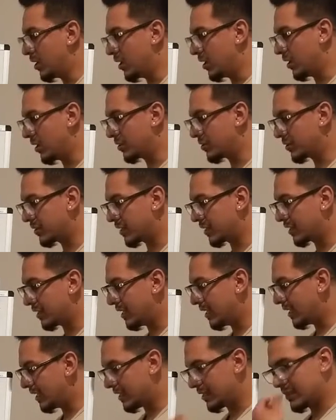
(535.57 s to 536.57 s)
Other than
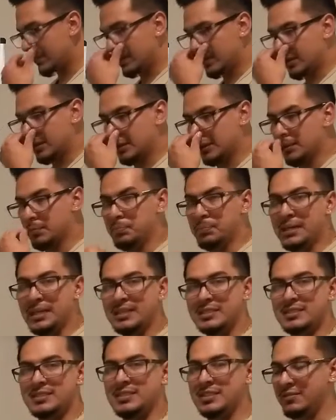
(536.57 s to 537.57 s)
that, the
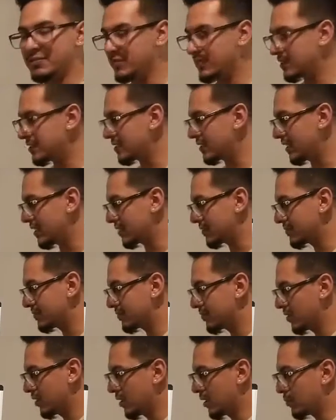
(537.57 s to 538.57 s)
biggest difference, like
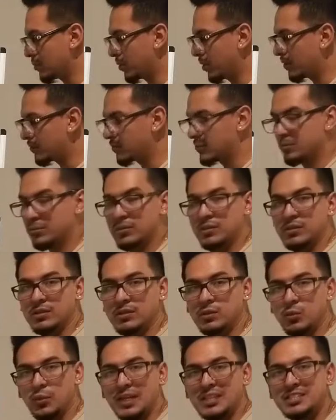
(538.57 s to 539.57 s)
apart from
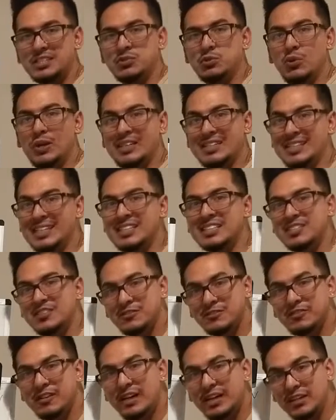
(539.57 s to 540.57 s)
the ways to
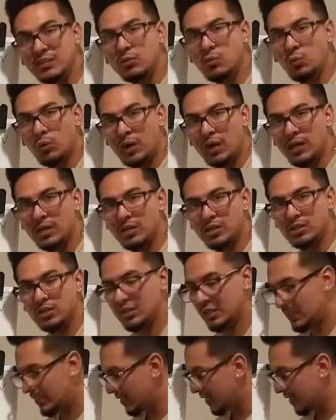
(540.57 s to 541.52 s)
identify the wire,